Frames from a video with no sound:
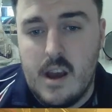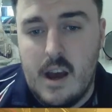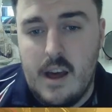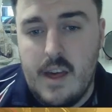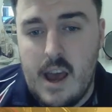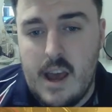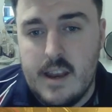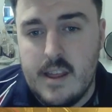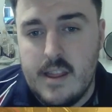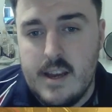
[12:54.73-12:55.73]
And
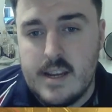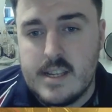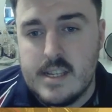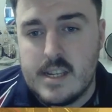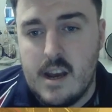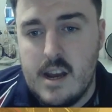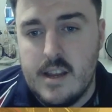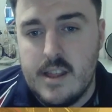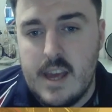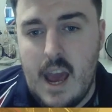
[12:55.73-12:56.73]
then this is kind
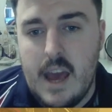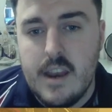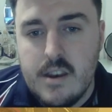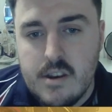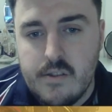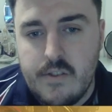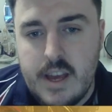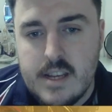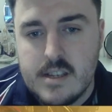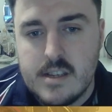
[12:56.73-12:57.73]
of the end of
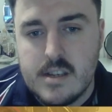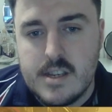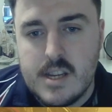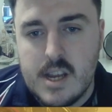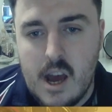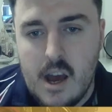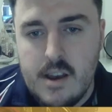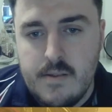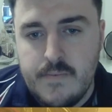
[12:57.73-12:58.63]
his turn.